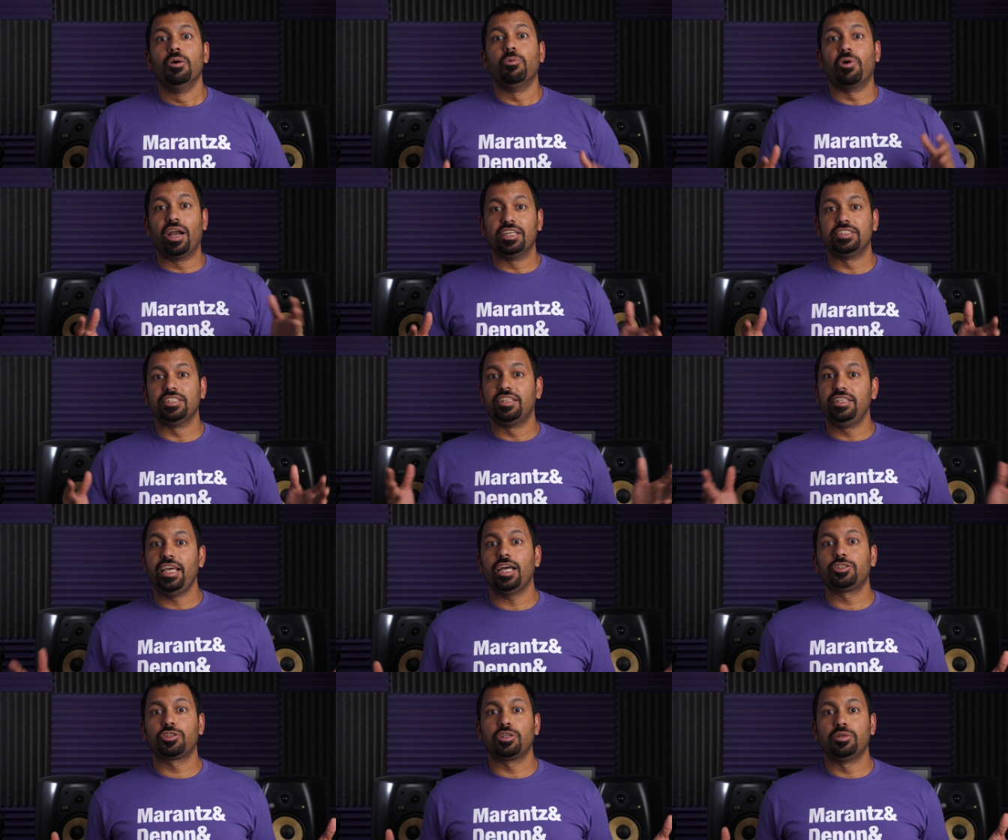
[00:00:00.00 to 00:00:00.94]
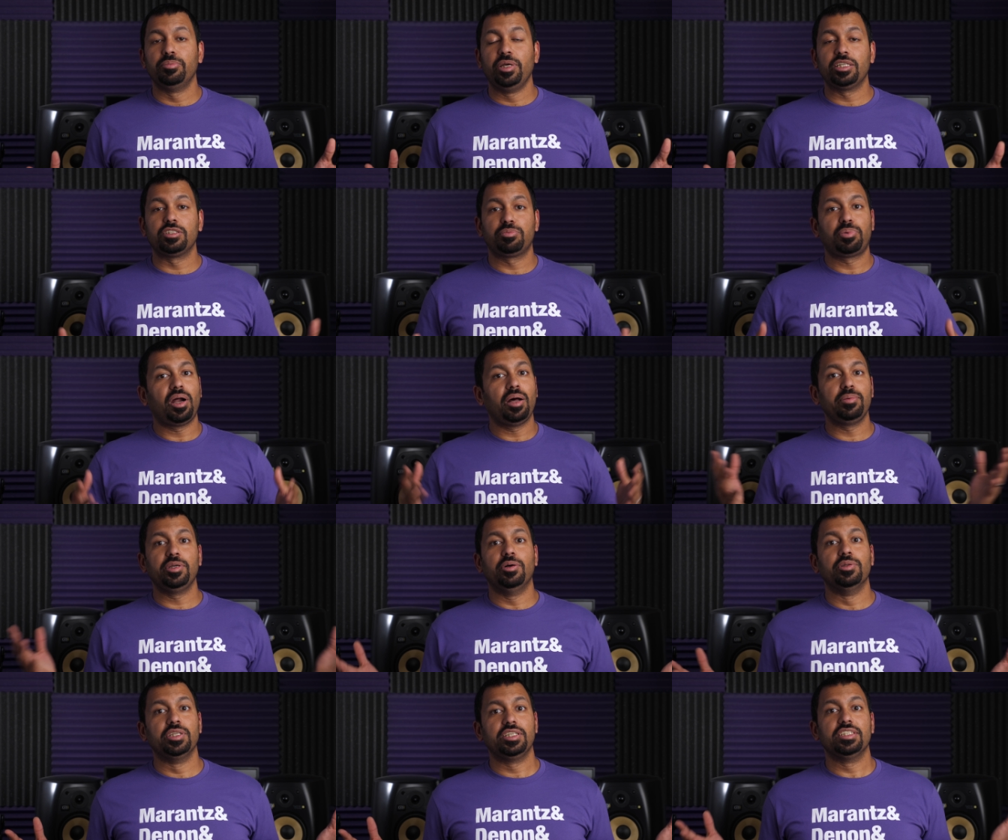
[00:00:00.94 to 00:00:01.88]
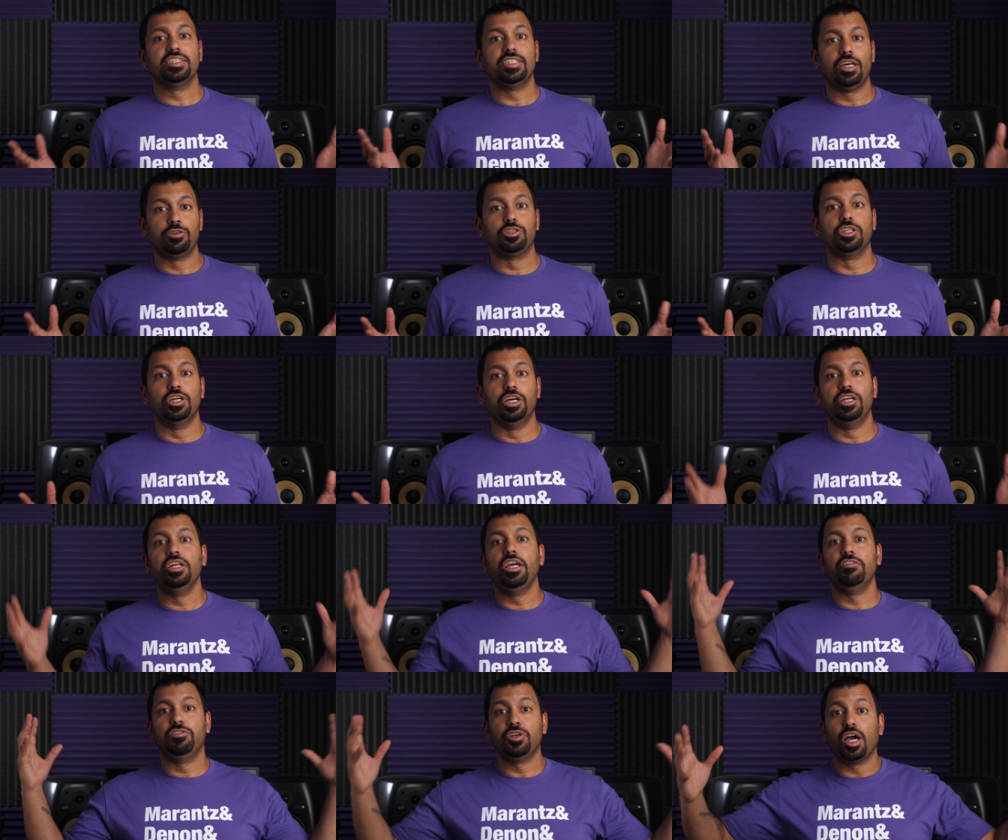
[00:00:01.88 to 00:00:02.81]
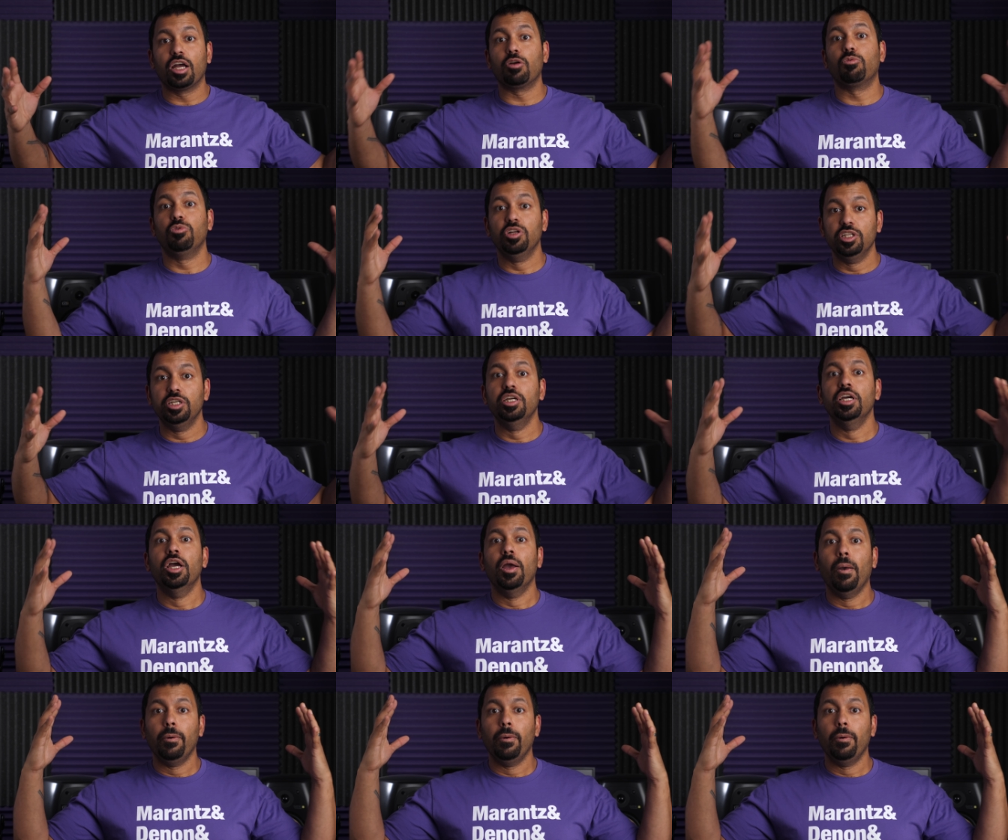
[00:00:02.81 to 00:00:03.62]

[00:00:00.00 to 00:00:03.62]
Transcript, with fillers: Whereas the theatrical mix is probably only gonna sound good if you got a really